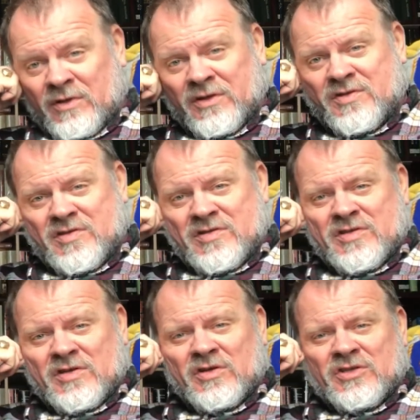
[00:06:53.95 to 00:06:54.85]
But this is
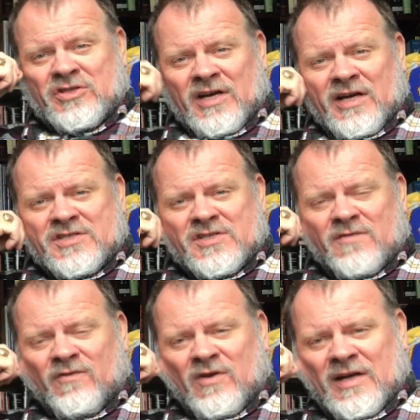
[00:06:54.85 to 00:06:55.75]
a good chance to
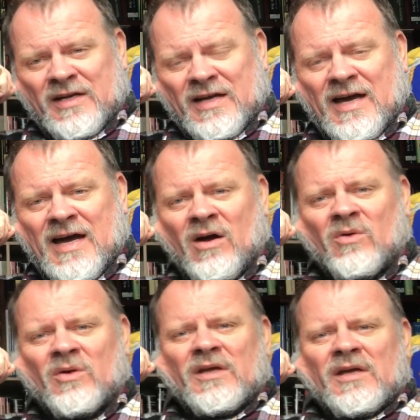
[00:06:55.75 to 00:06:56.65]
find out.